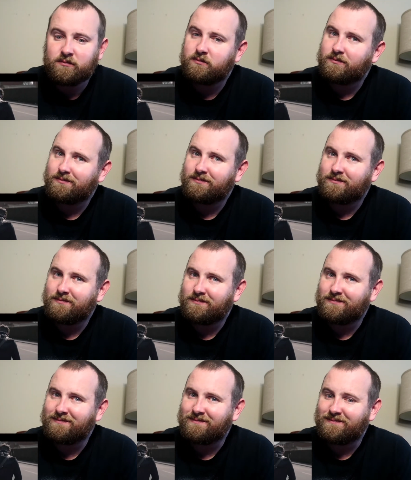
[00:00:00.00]

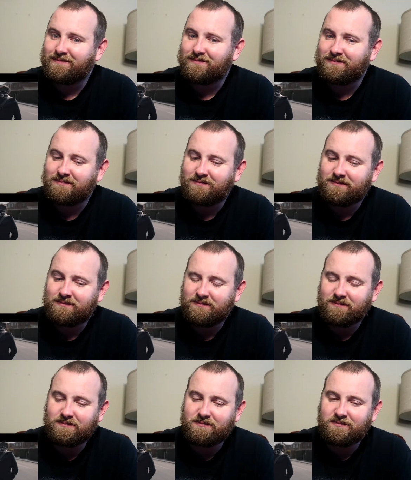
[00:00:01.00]

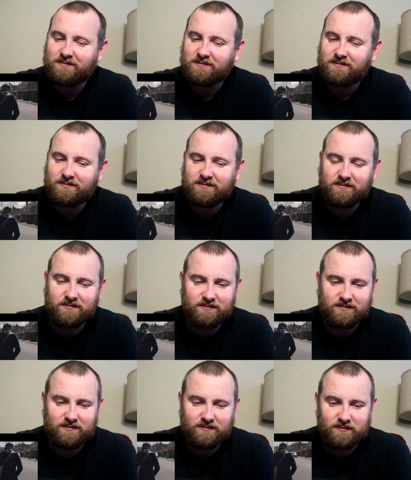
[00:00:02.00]

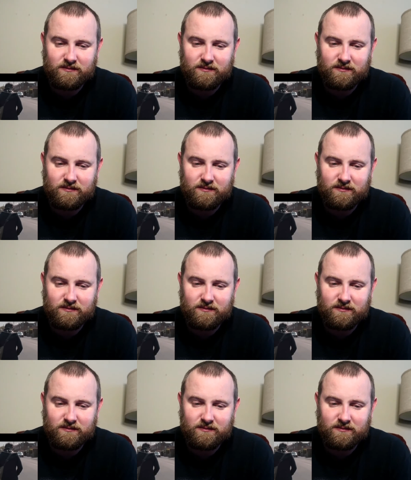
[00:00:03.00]
[no speech]